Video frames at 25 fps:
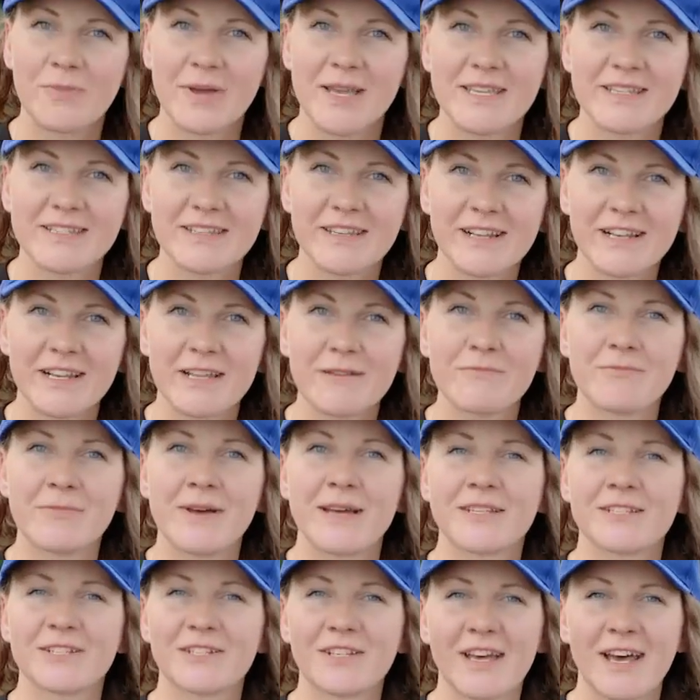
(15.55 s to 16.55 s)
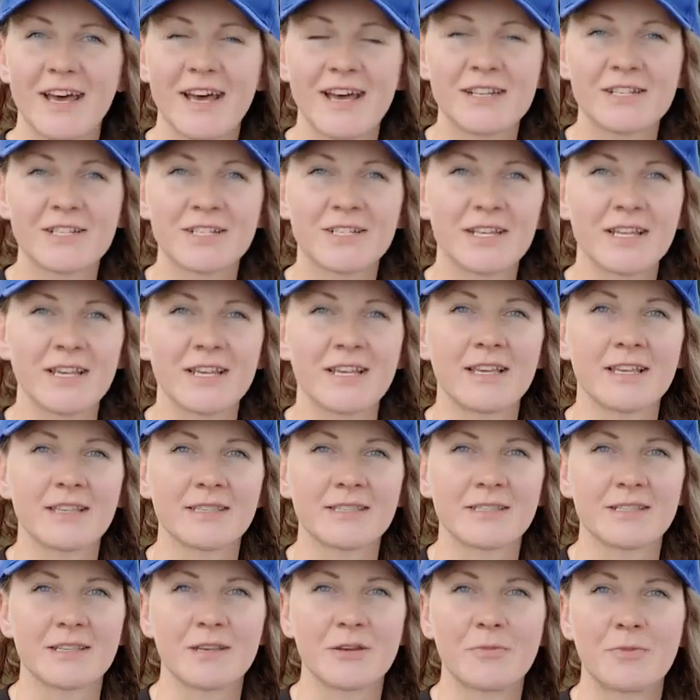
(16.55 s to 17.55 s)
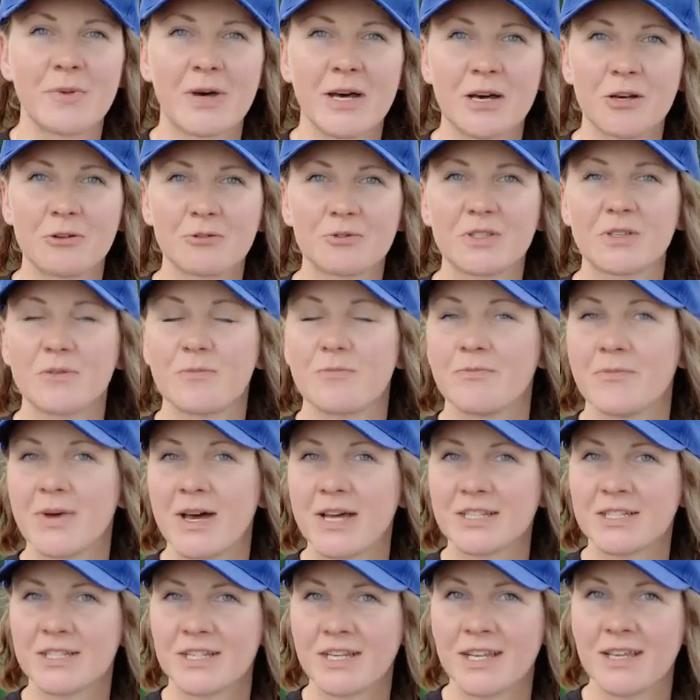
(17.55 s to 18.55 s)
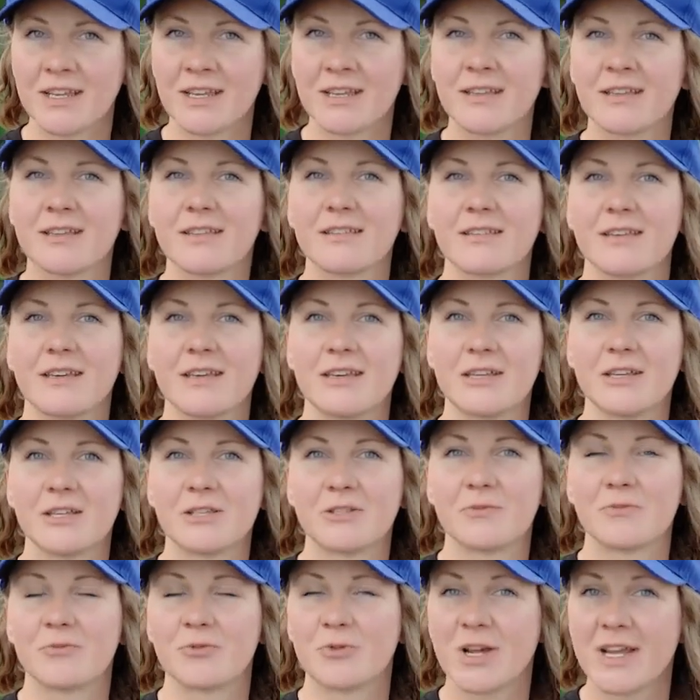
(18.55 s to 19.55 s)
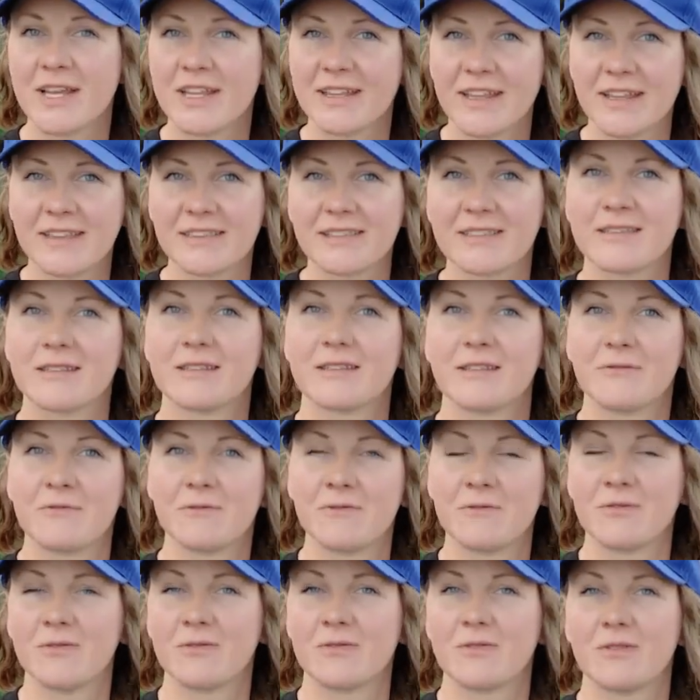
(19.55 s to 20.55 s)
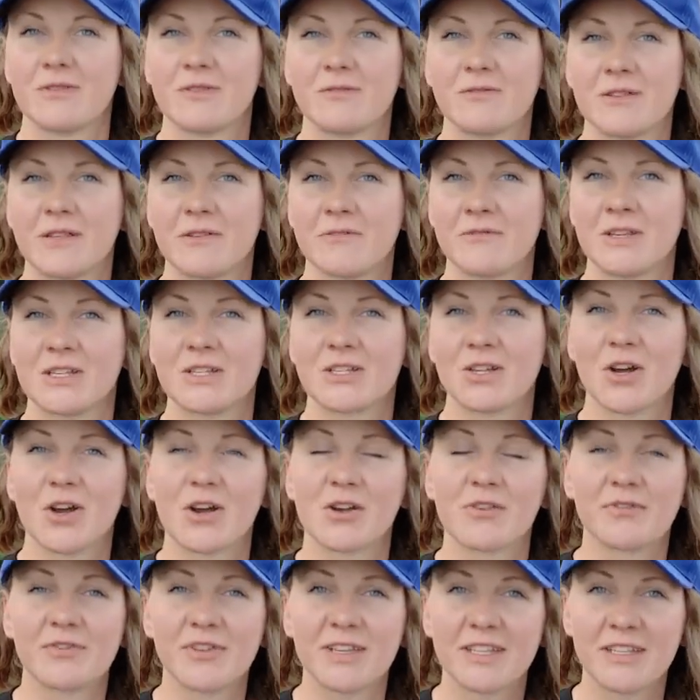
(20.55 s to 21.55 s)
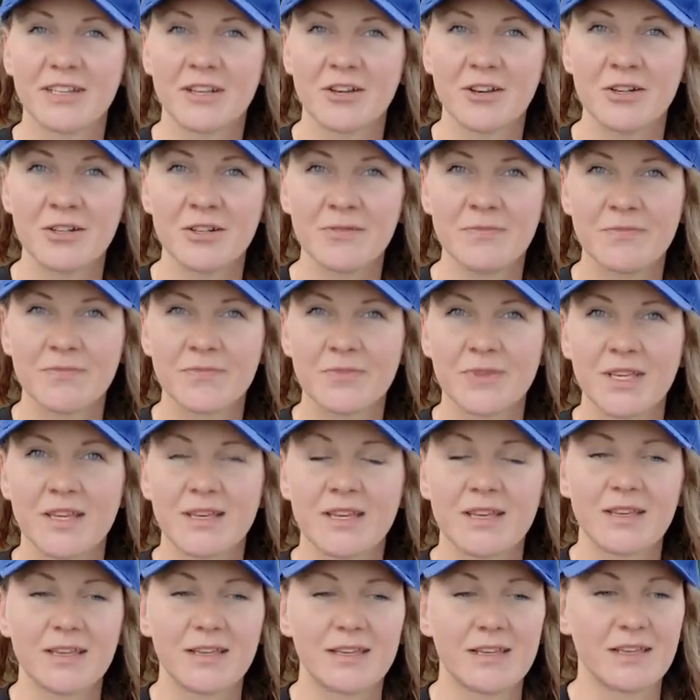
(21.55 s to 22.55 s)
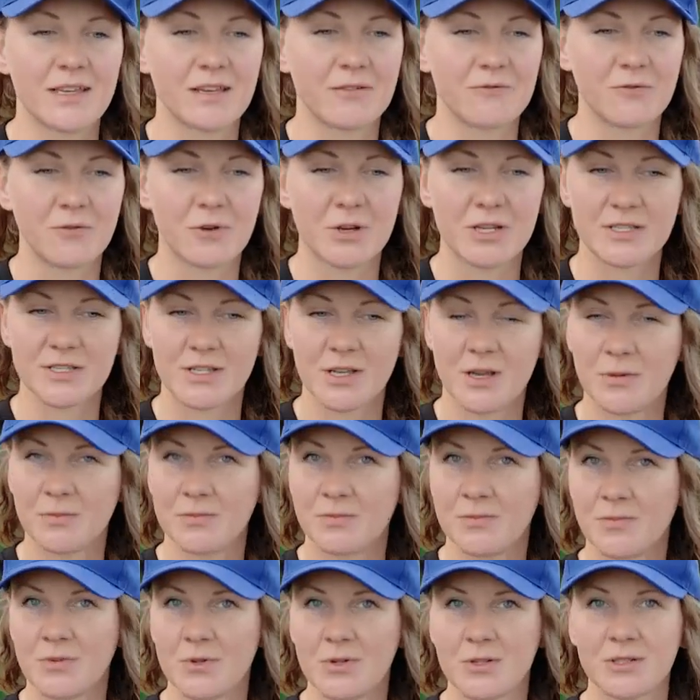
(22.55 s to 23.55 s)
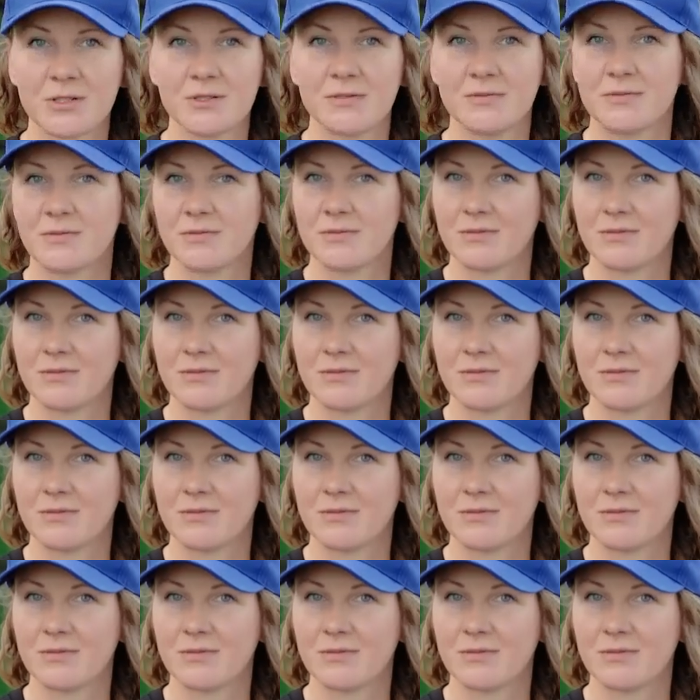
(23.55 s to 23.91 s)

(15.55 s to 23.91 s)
basically Match the Hatch is about matching the prey that the fish are feeding on. For example,